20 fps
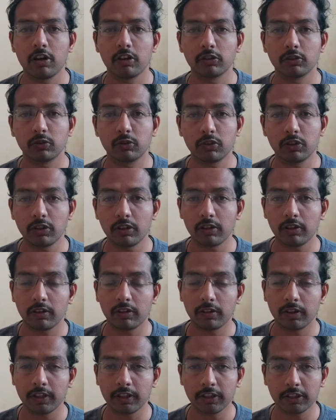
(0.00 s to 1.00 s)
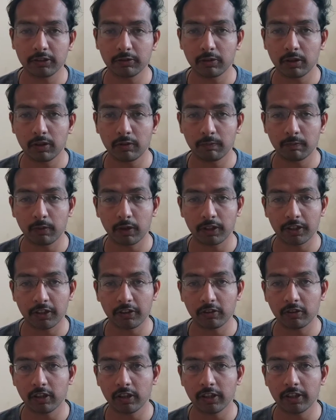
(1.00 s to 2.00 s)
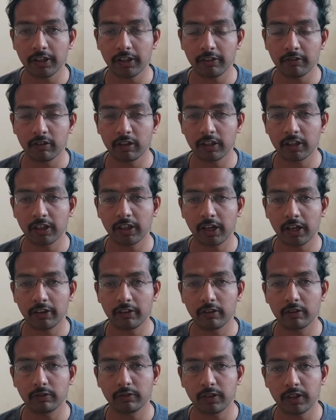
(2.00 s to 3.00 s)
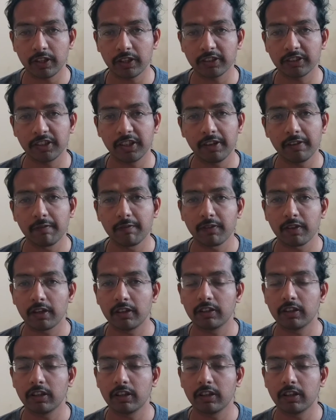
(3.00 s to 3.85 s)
So in this particular inverter kind of AC,